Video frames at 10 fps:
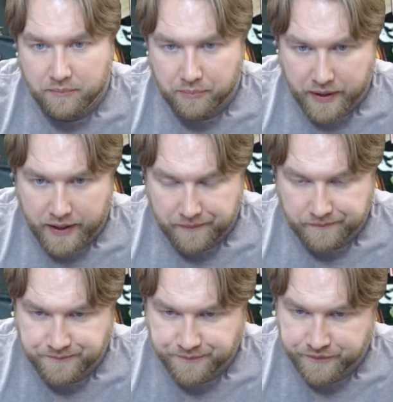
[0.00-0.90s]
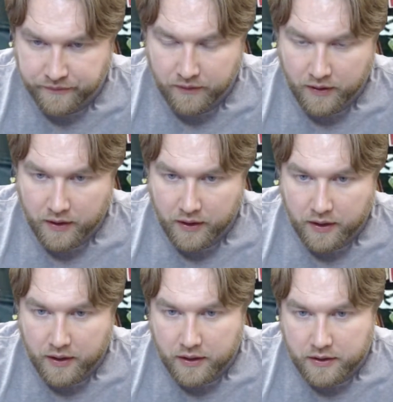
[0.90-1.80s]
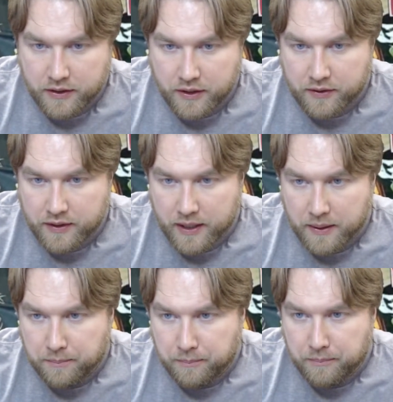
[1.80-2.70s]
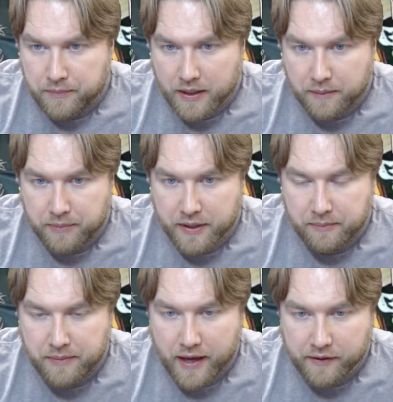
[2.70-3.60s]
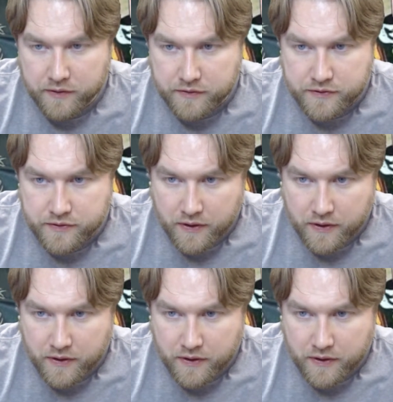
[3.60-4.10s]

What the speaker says: But, you know, you gotta pick your battles.